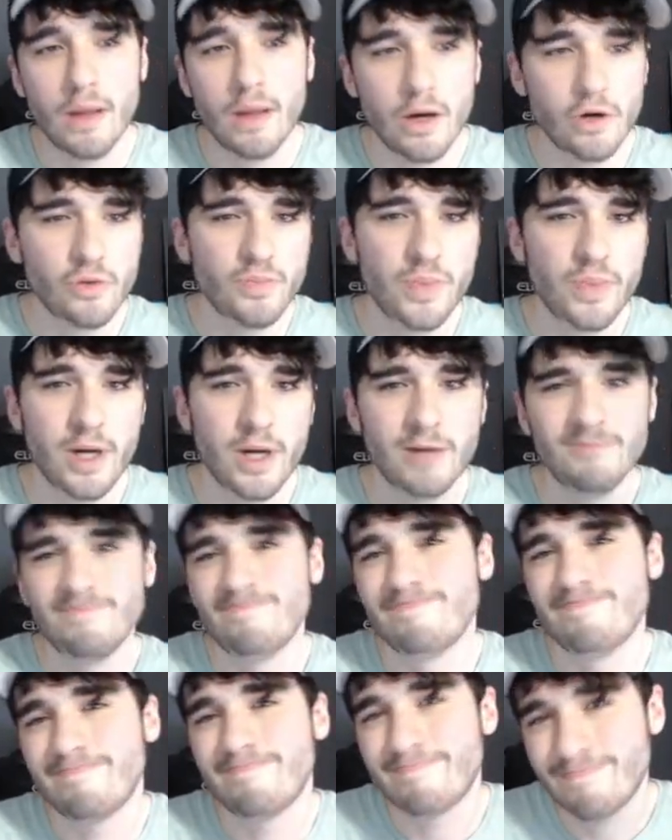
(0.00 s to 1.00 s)
low, but...
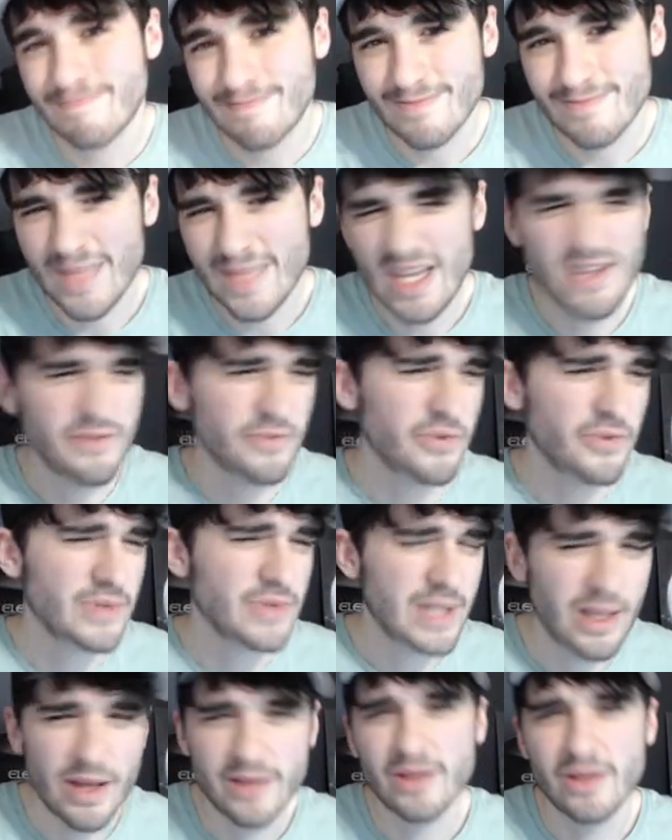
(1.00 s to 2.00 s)
I don't even have
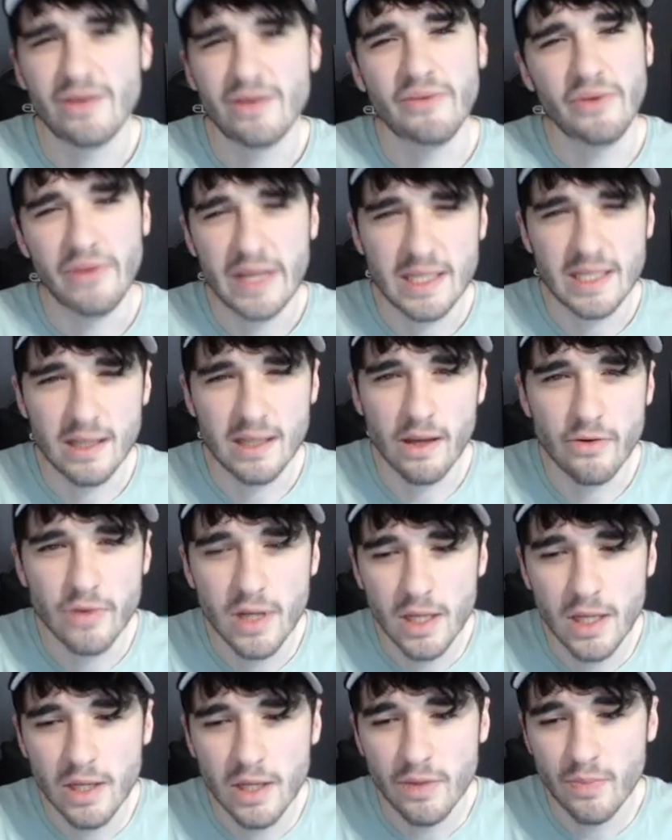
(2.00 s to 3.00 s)
slow. I don't even have slow.
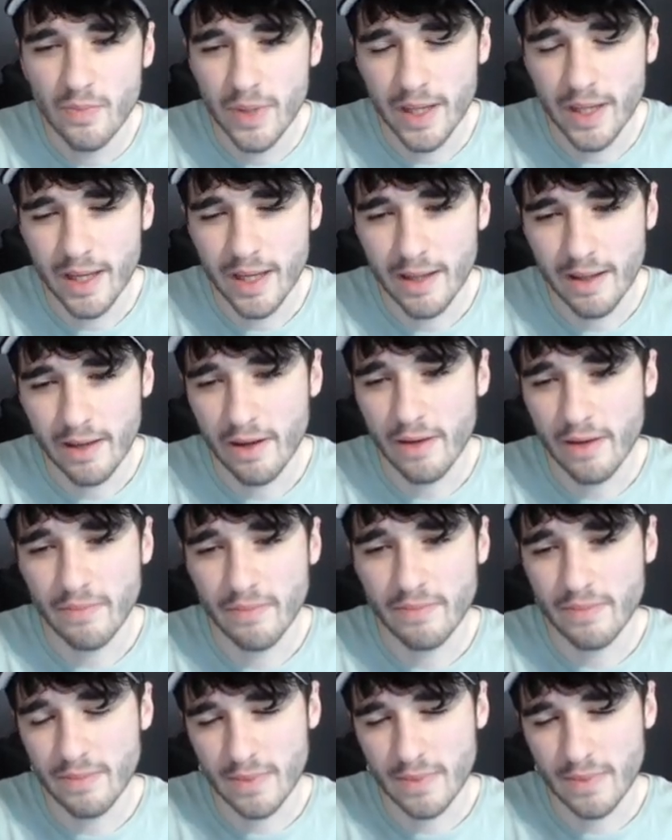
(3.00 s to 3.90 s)
But they are